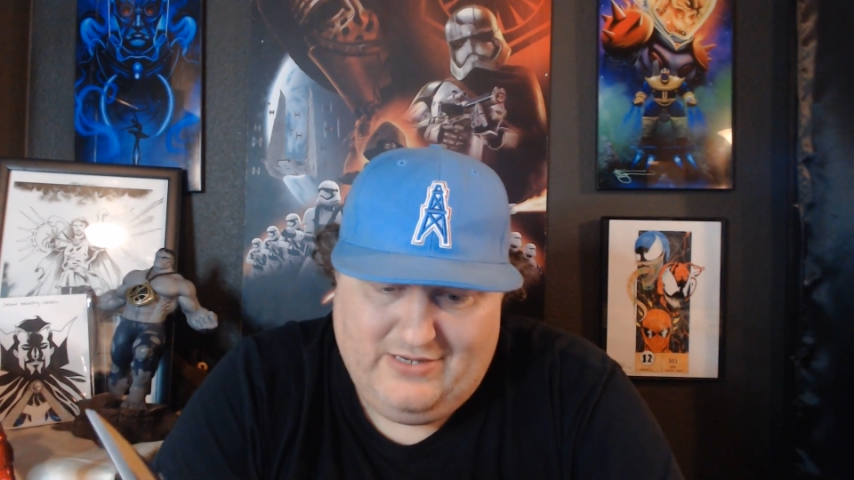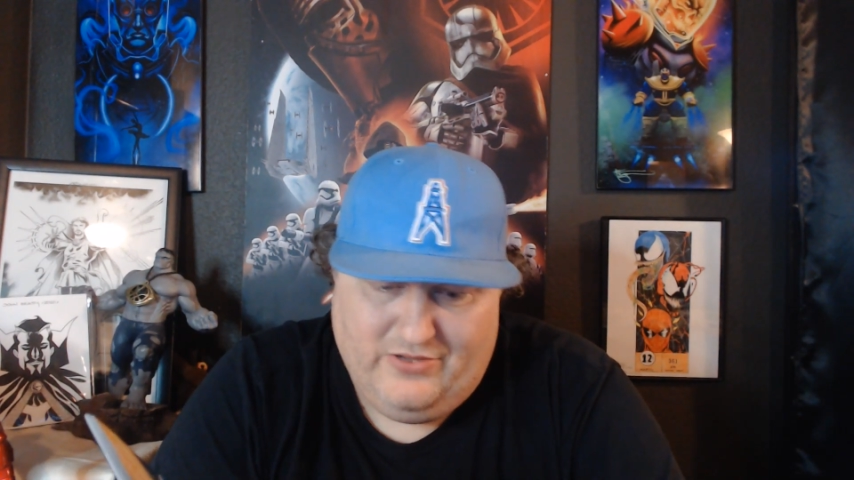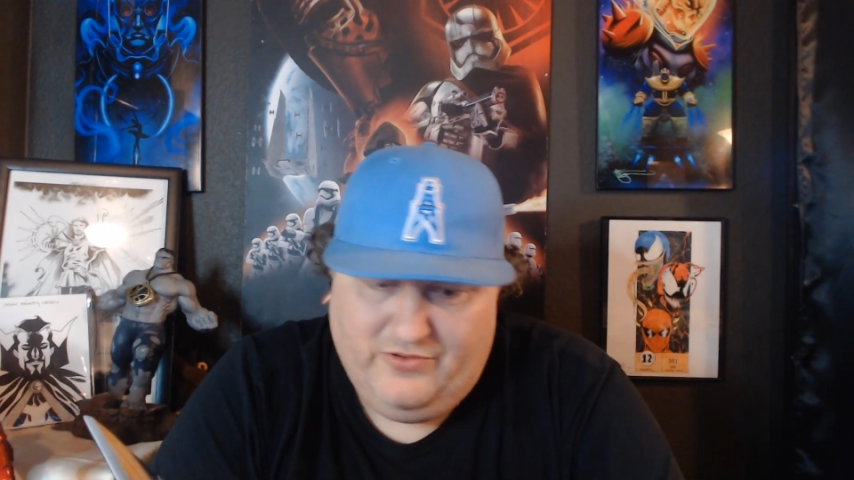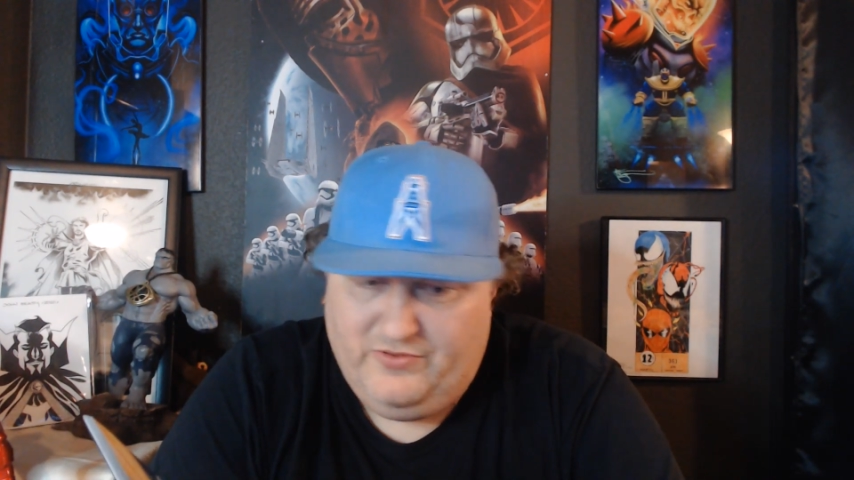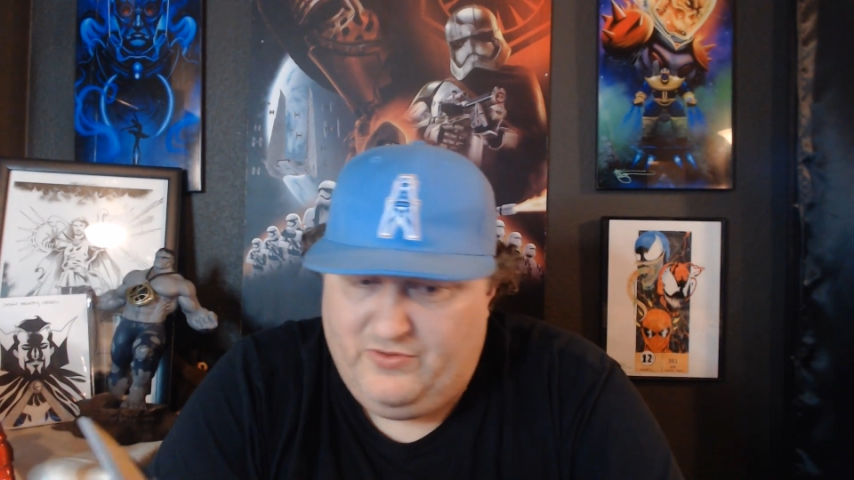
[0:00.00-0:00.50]

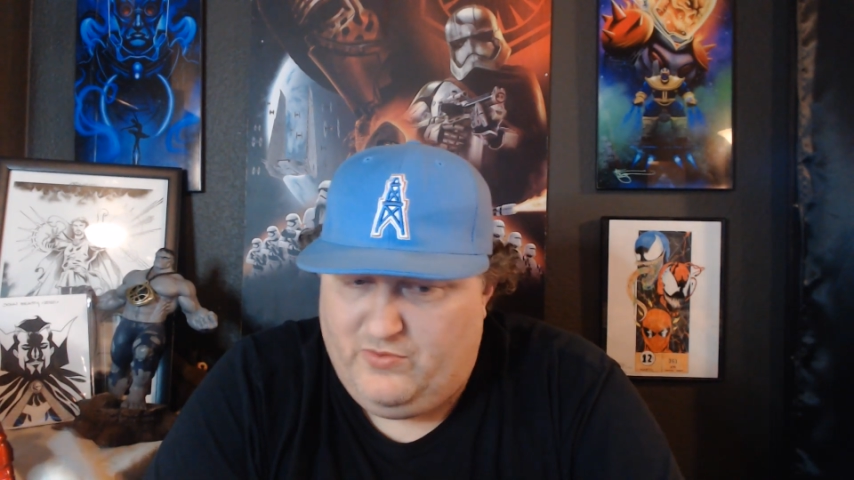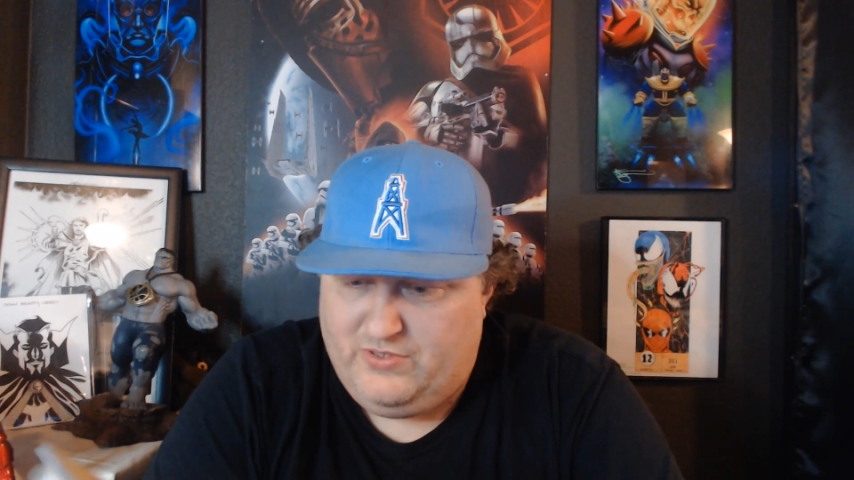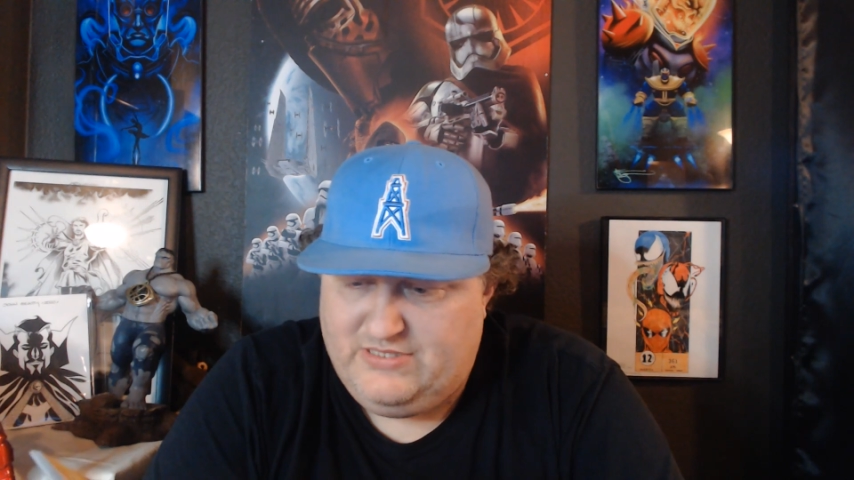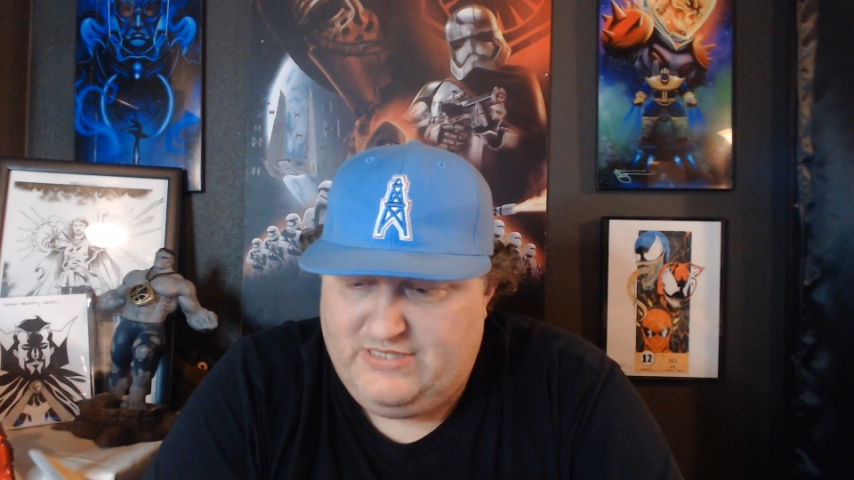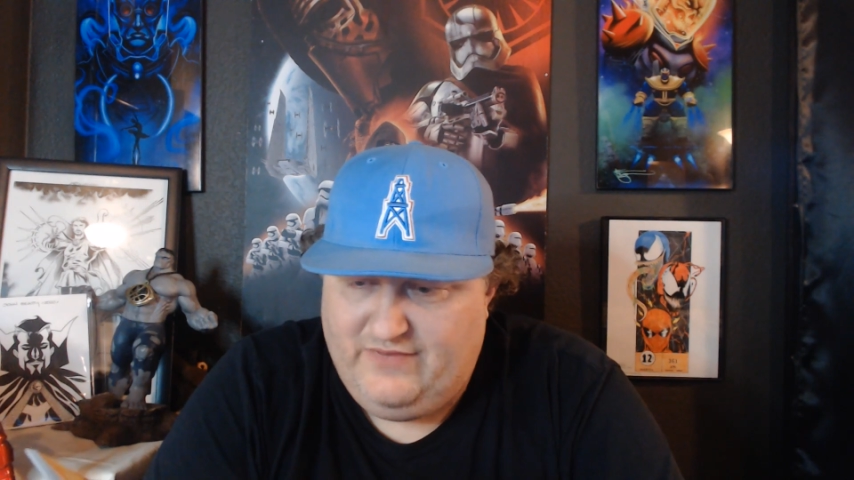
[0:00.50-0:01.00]
other than they're worth
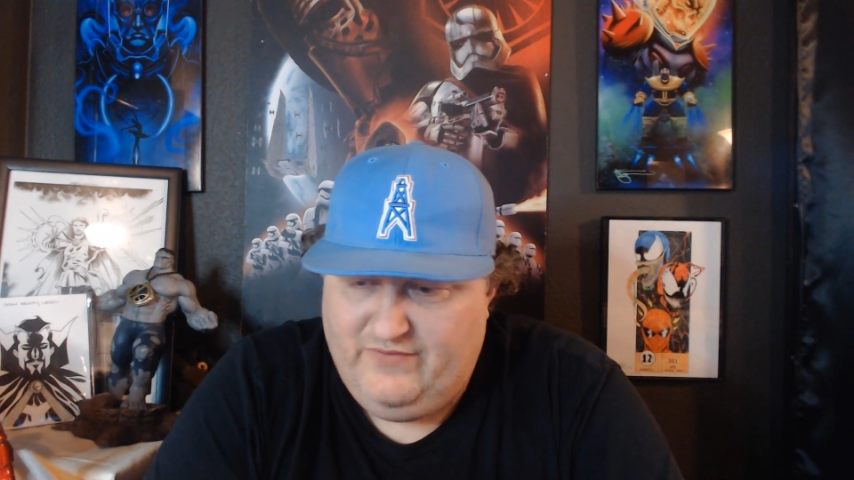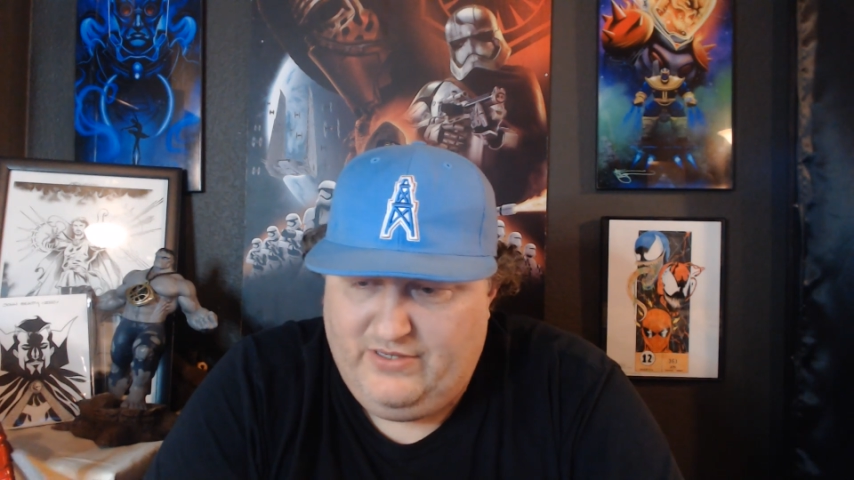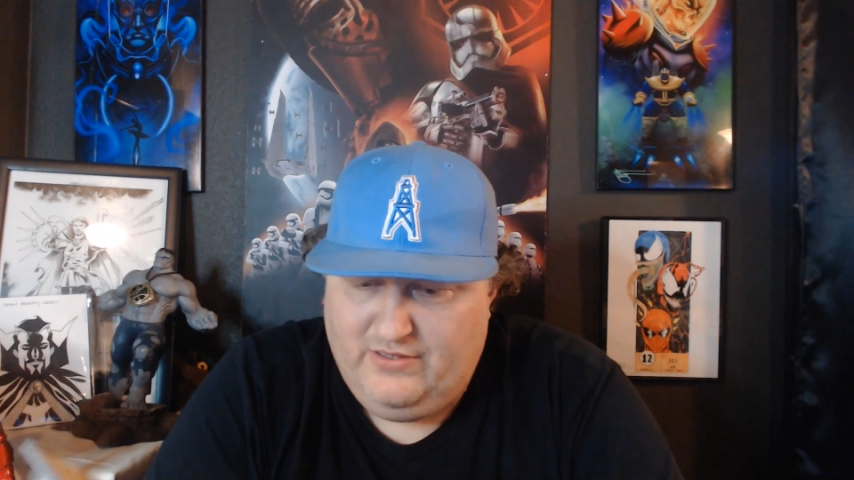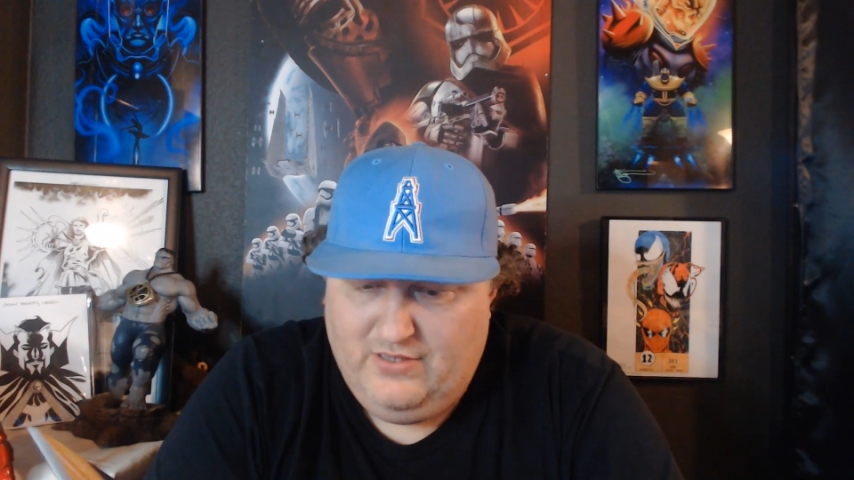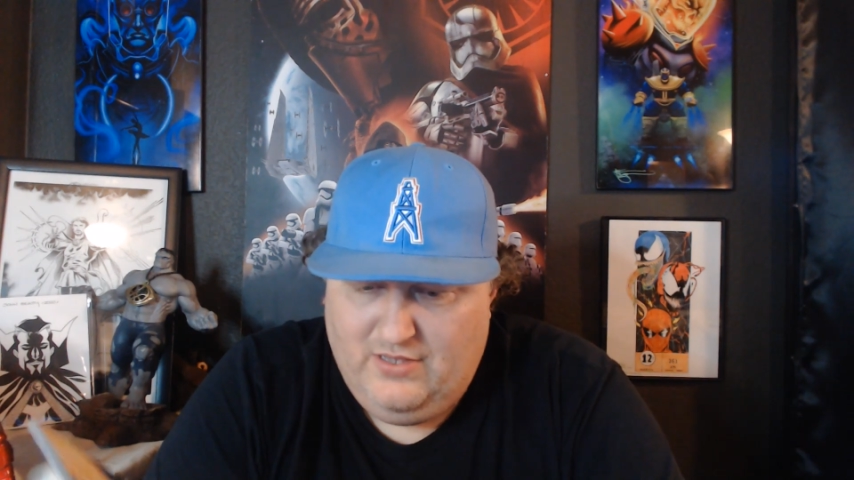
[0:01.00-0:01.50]
saving.